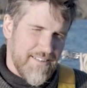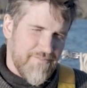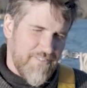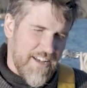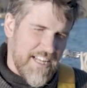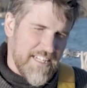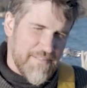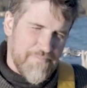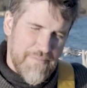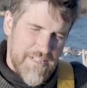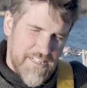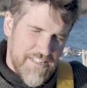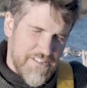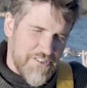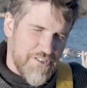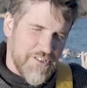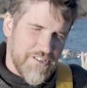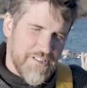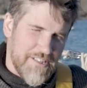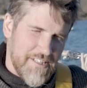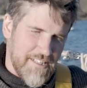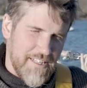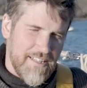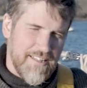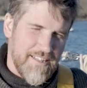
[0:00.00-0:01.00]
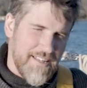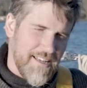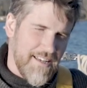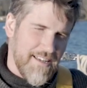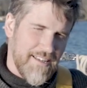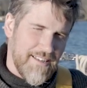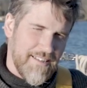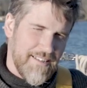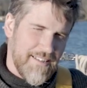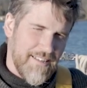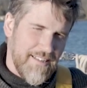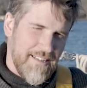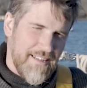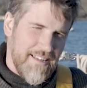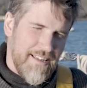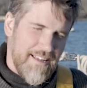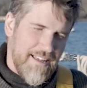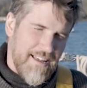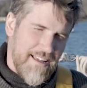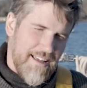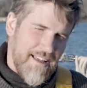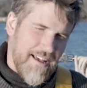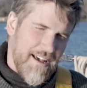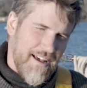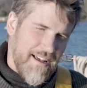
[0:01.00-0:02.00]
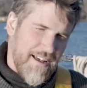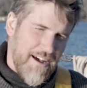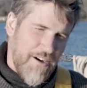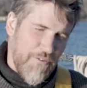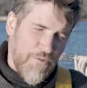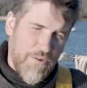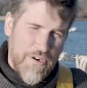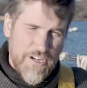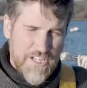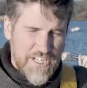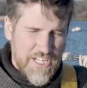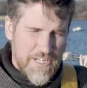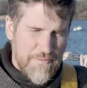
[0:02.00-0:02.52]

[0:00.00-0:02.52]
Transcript: That's meant to just sit there. Otherwise,